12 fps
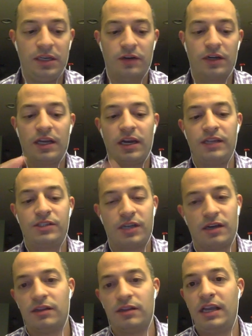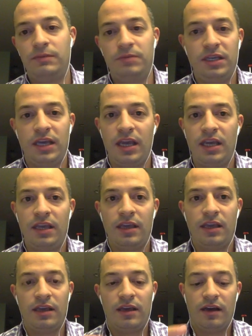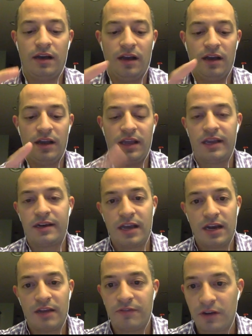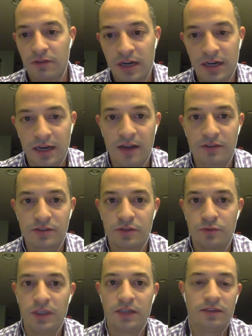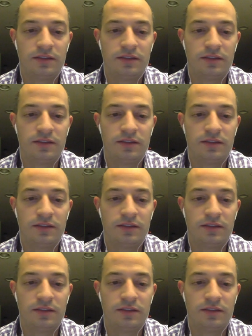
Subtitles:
You're in NHL, NBA, and NFL right now, so we could.